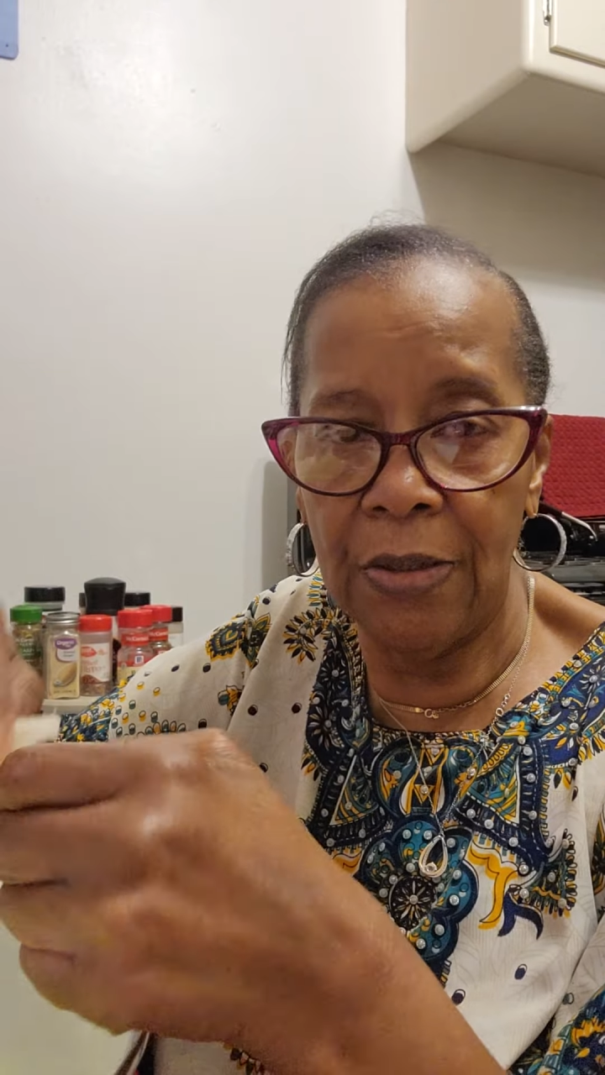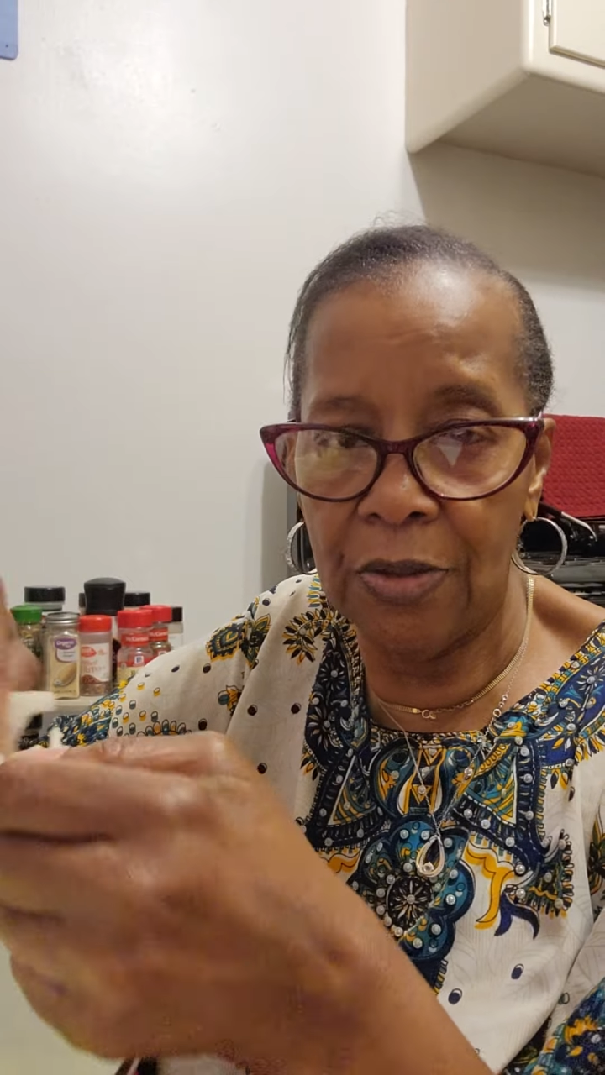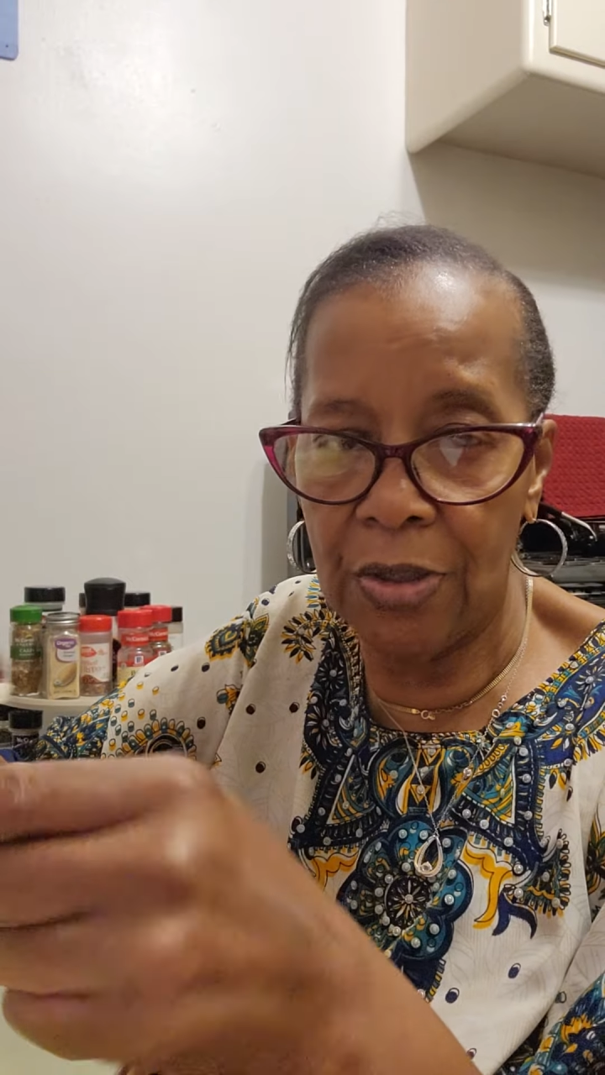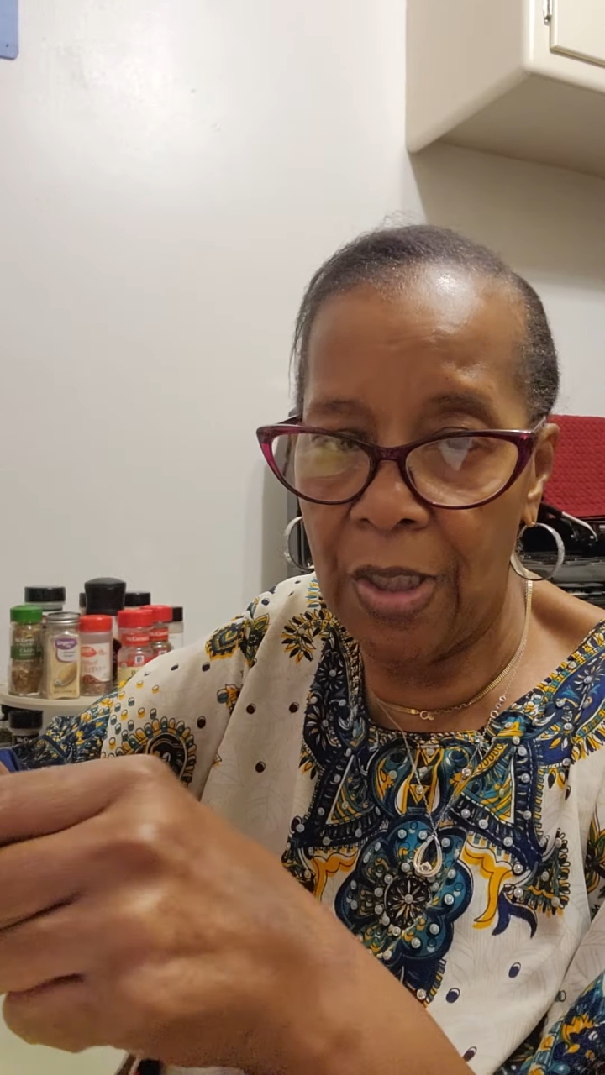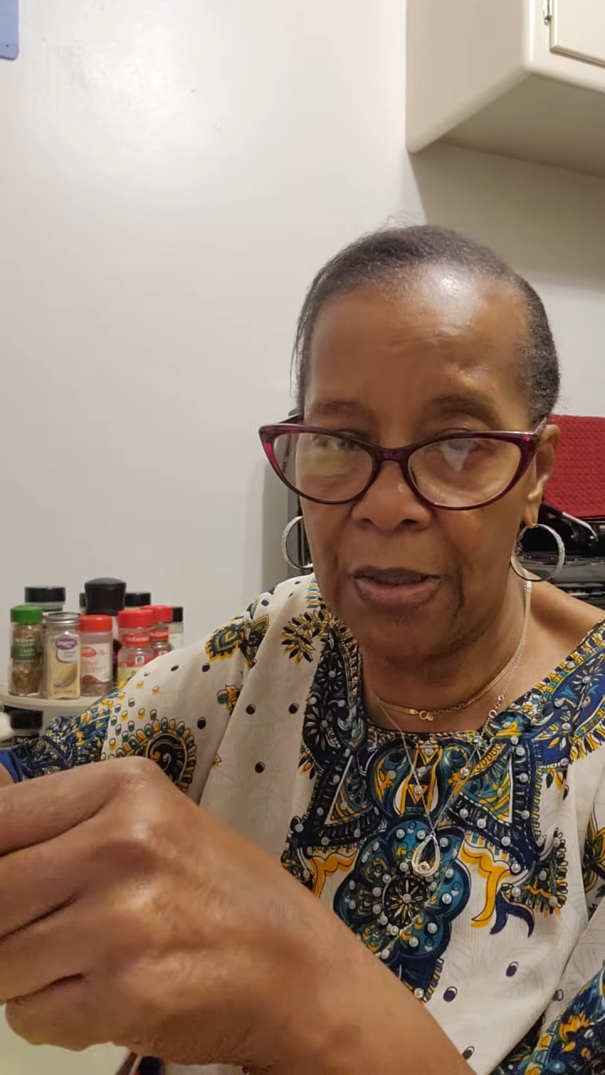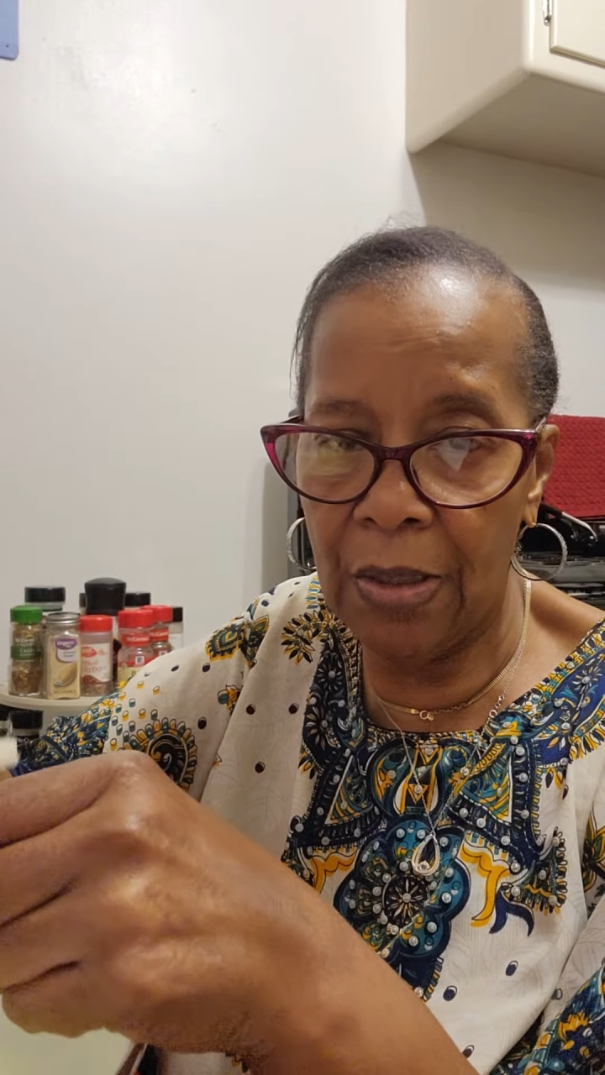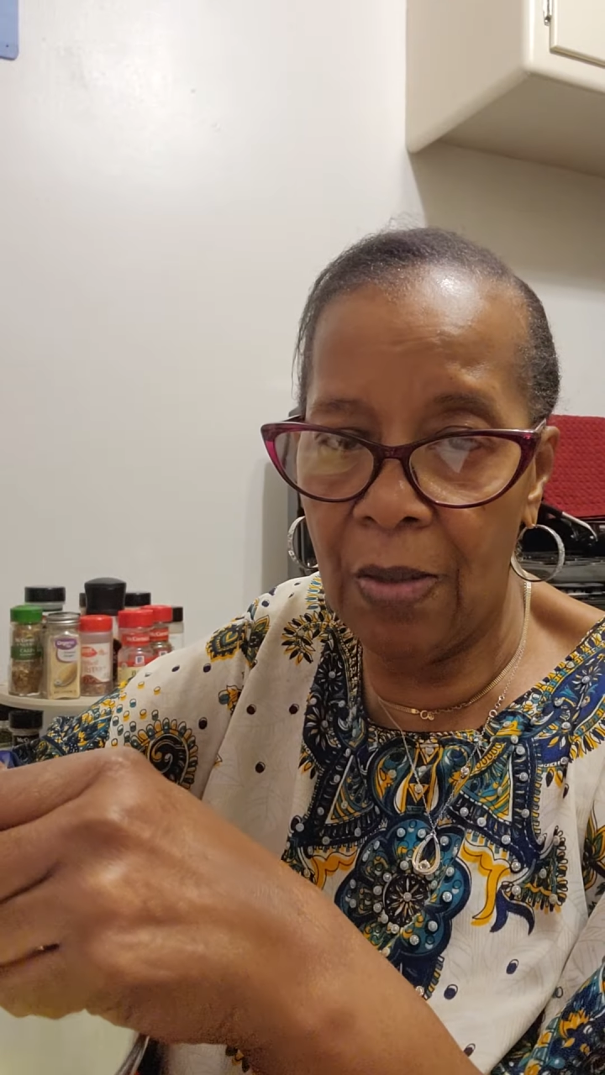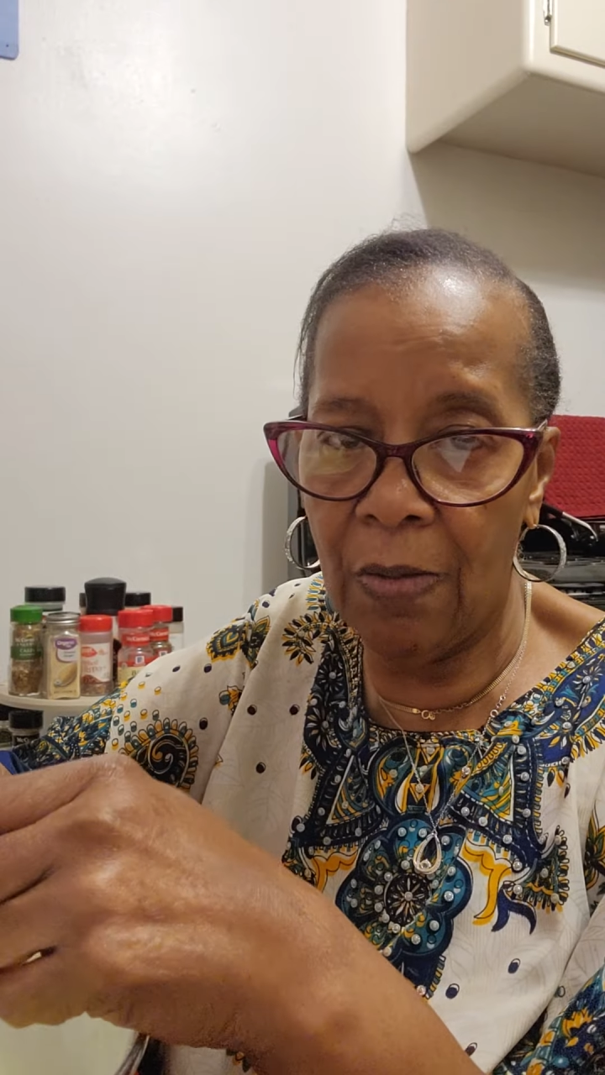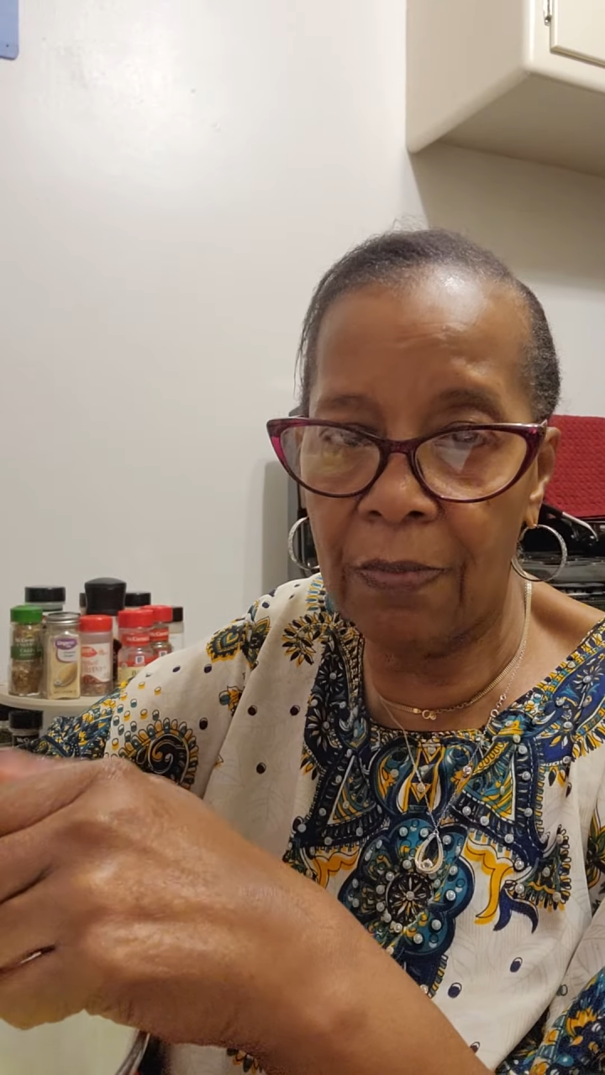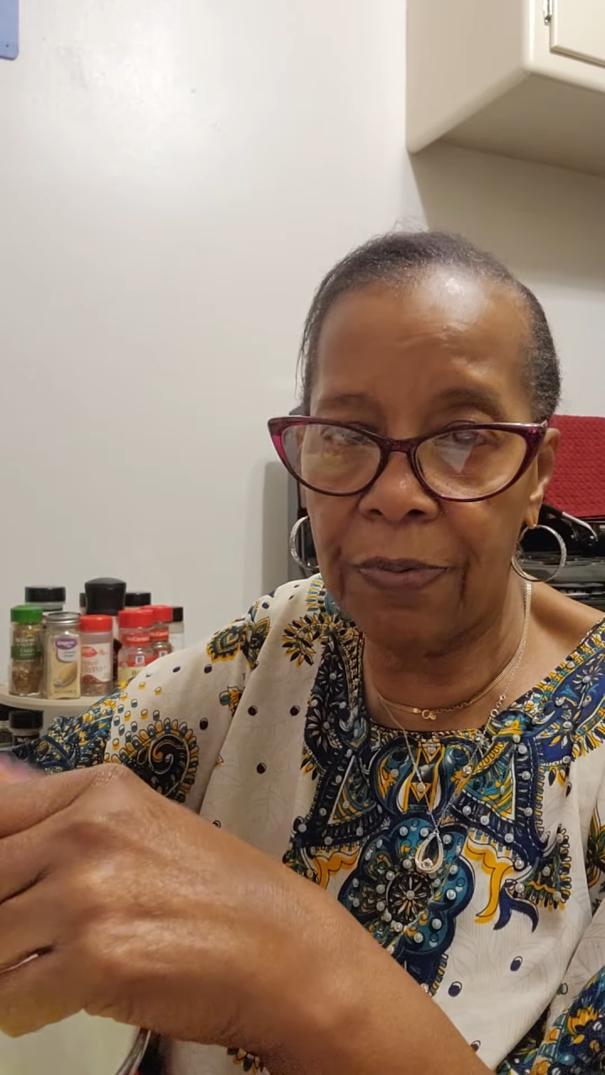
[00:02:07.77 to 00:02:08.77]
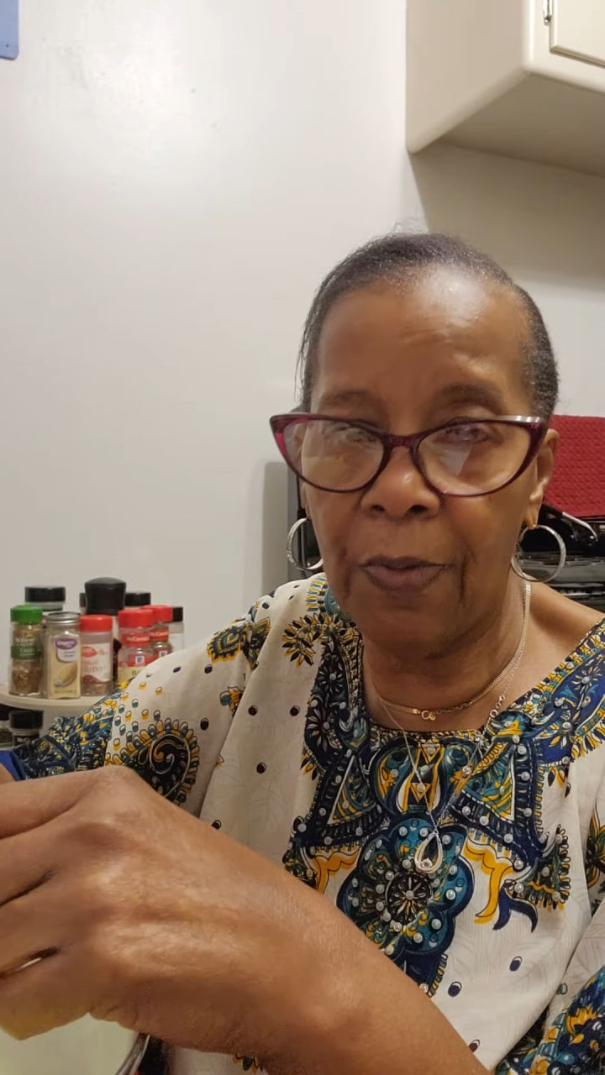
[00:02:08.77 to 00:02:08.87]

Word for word: injected on